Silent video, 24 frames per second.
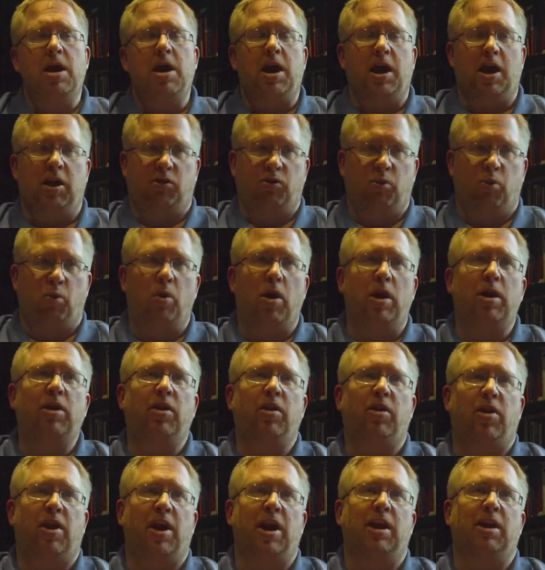It's one
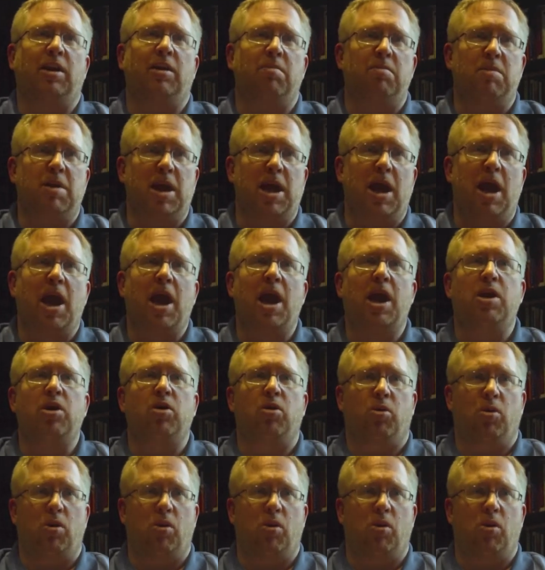thing to meander